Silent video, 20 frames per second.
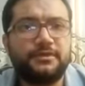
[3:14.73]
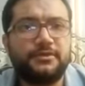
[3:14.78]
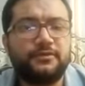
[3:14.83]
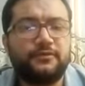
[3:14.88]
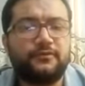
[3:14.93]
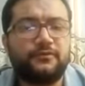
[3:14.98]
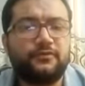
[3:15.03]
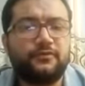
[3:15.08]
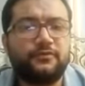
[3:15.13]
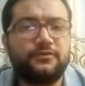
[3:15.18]

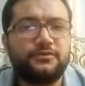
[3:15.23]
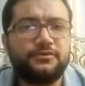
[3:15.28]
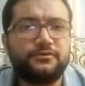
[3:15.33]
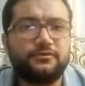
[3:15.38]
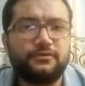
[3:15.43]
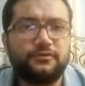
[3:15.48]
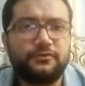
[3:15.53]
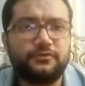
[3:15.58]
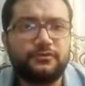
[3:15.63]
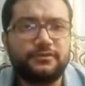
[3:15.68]
Of course,
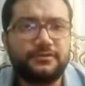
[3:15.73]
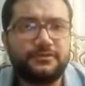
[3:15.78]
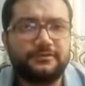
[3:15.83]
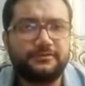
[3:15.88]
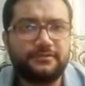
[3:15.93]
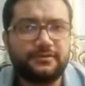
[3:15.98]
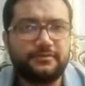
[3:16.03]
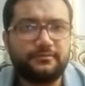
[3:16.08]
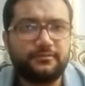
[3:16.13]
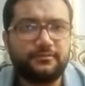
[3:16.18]
glucose is
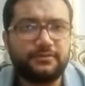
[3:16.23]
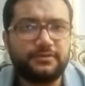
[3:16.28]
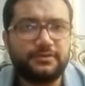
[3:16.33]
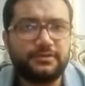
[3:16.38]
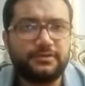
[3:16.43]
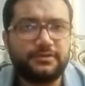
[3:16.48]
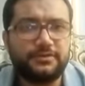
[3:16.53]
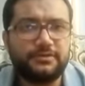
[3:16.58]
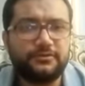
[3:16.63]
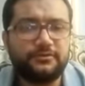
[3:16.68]
very
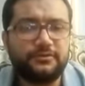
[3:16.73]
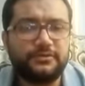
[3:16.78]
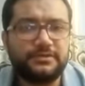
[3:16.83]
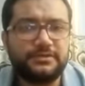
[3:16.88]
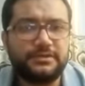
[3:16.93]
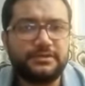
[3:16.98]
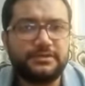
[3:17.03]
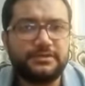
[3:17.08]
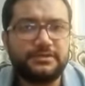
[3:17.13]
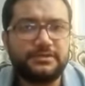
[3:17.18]
important.
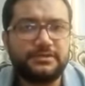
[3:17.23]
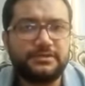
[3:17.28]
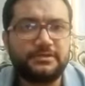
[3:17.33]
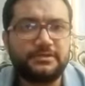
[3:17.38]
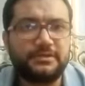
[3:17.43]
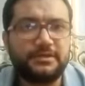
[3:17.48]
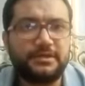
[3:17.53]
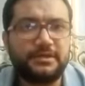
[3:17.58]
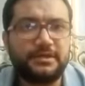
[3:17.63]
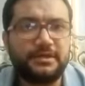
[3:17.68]
UECs,
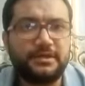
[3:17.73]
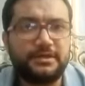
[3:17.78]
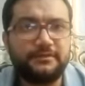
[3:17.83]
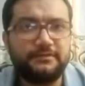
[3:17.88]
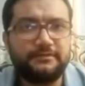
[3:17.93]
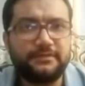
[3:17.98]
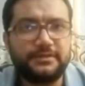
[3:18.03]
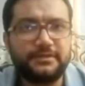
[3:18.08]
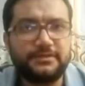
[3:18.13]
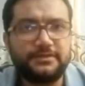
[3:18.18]

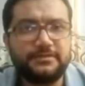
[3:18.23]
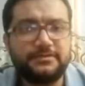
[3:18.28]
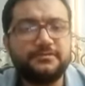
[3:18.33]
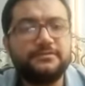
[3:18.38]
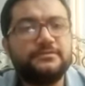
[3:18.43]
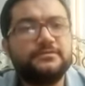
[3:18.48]
LFTs.